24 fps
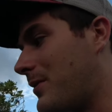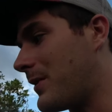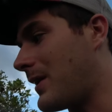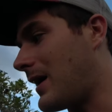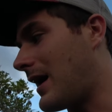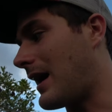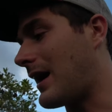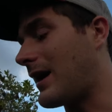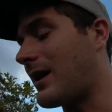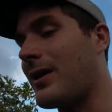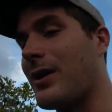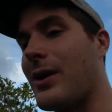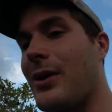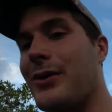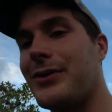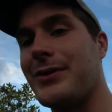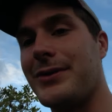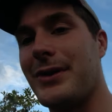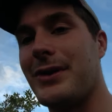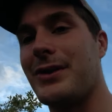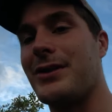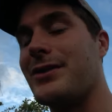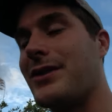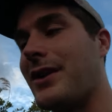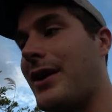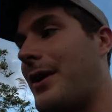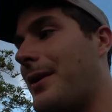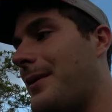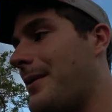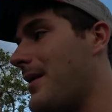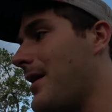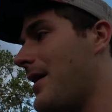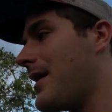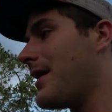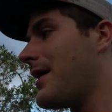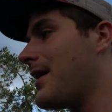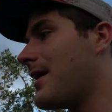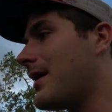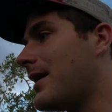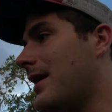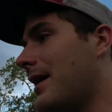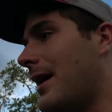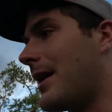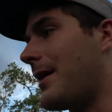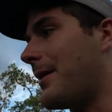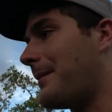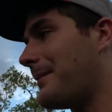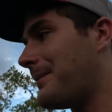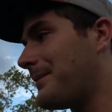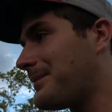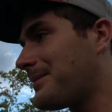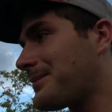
we got closer. So, you know,